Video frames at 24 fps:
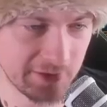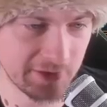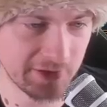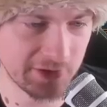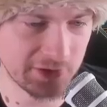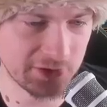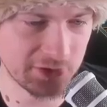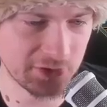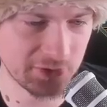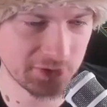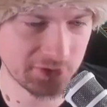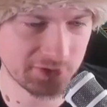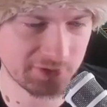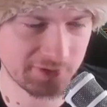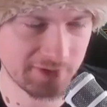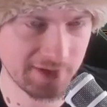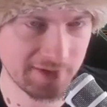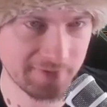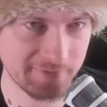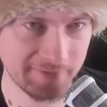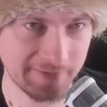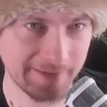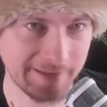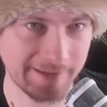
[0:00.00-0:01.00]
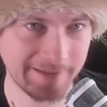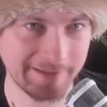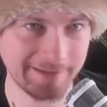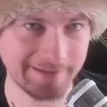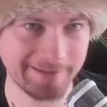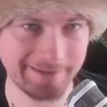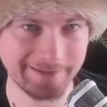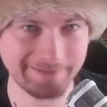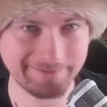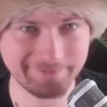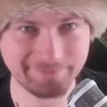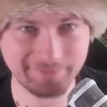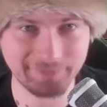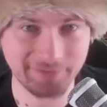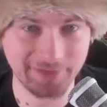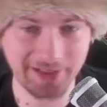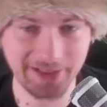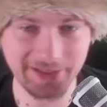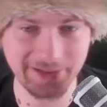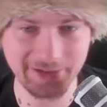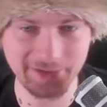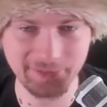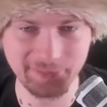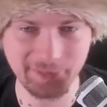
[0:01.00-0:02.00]
gonna show strength. three
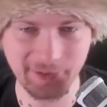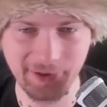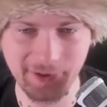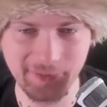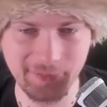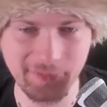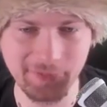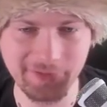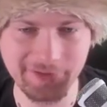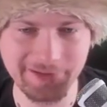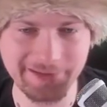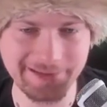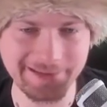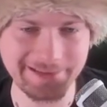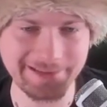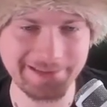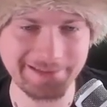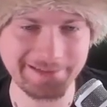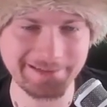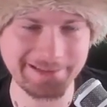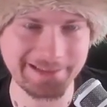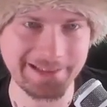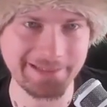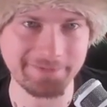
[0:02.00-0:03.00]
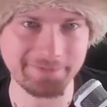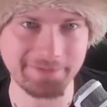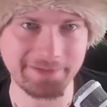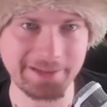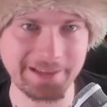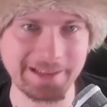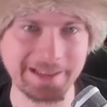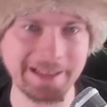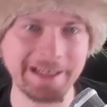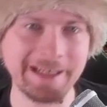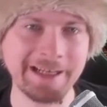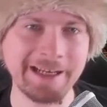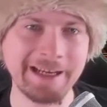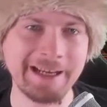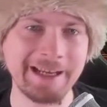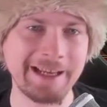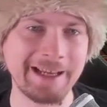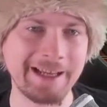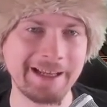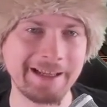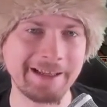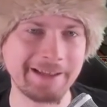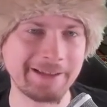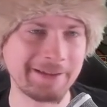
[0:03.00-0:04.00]
hundred power points is still something.
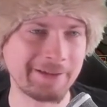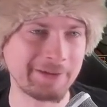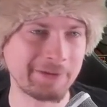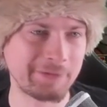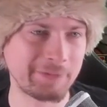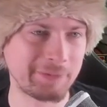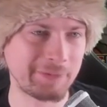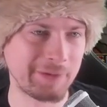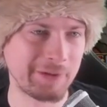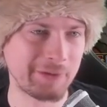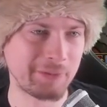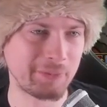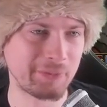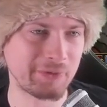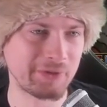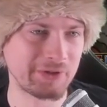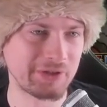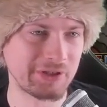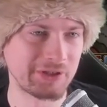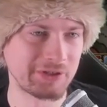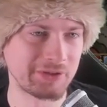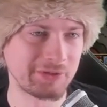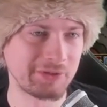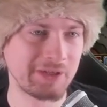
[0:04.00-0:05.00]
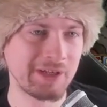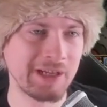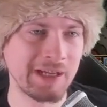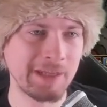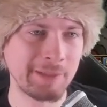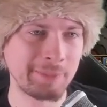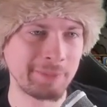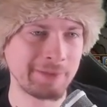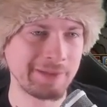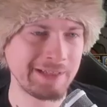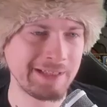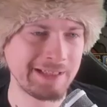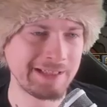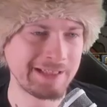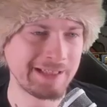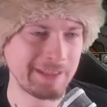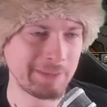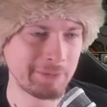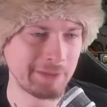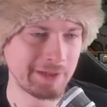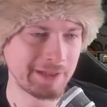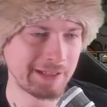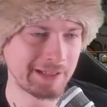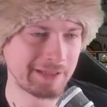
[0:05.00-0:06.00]
And a lot of power projection. Please
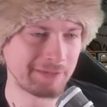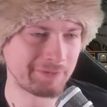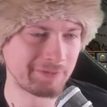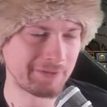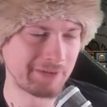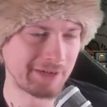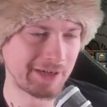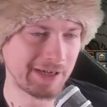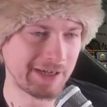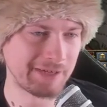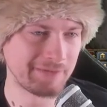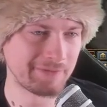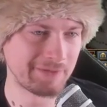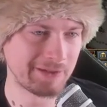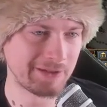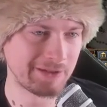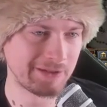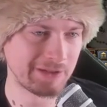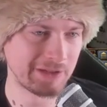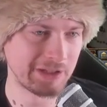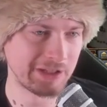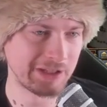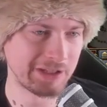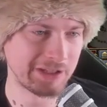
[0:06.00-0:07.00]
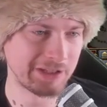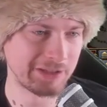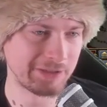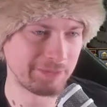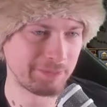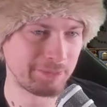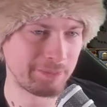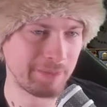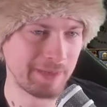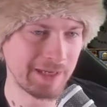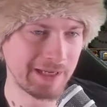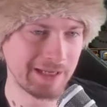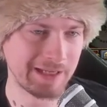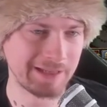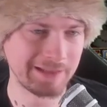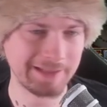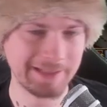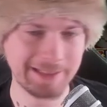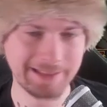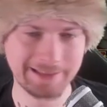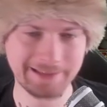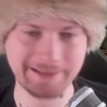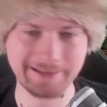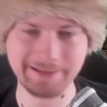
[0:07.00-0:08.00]
tell me I can rival uh,
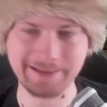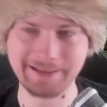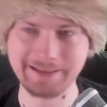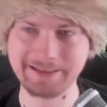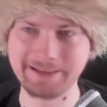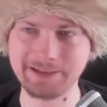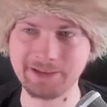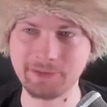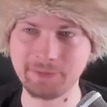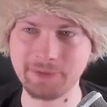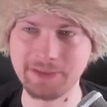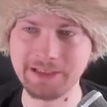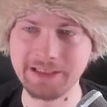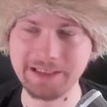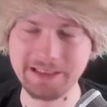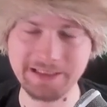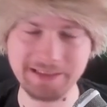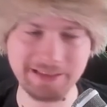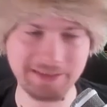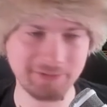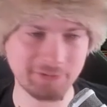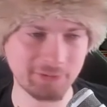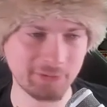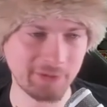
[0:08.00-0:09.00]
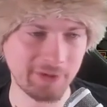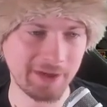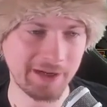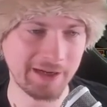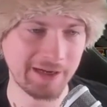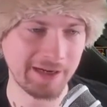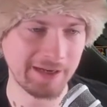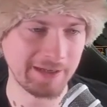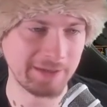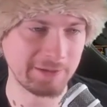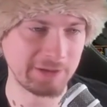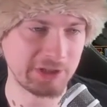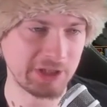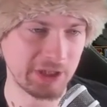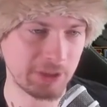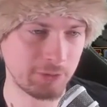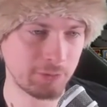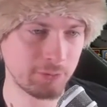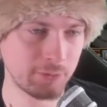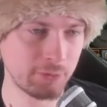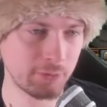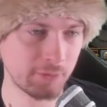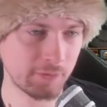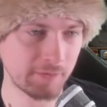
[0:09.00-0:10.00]
Bengal. Yes, that's gonna be easier to ally
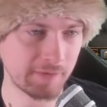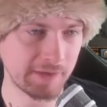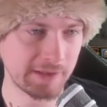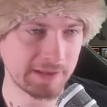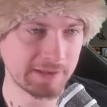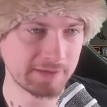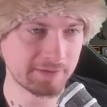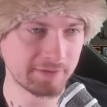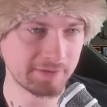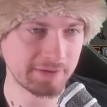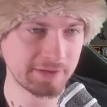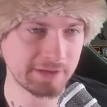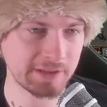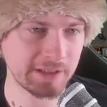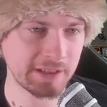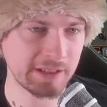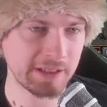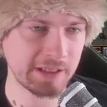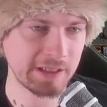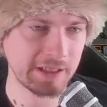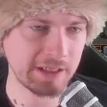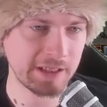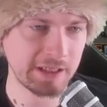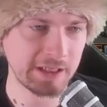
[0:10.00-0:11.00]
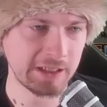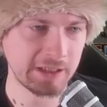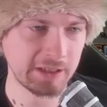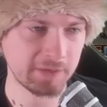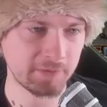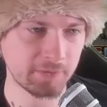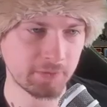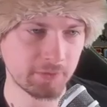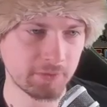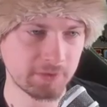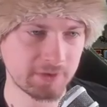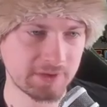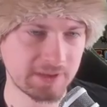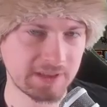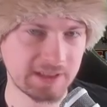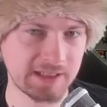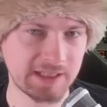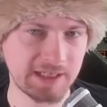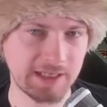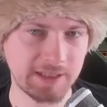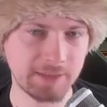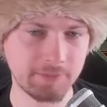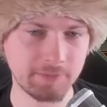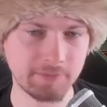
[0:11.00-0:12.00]
Jaunpur thanks to it. And of course
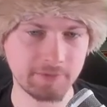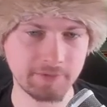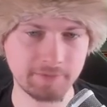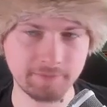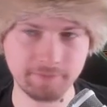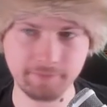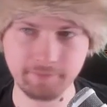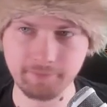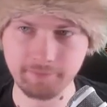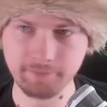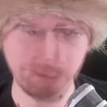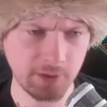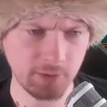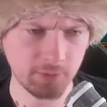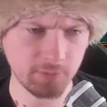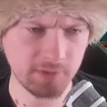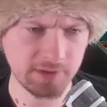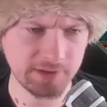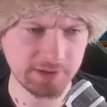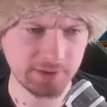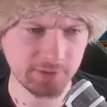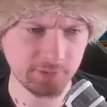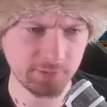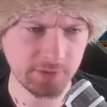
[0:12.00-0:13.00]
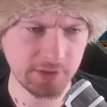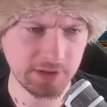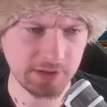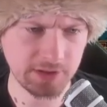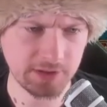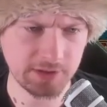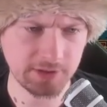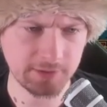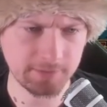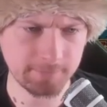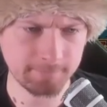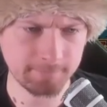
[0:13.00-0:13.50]
Kham. Now, Mister Ming,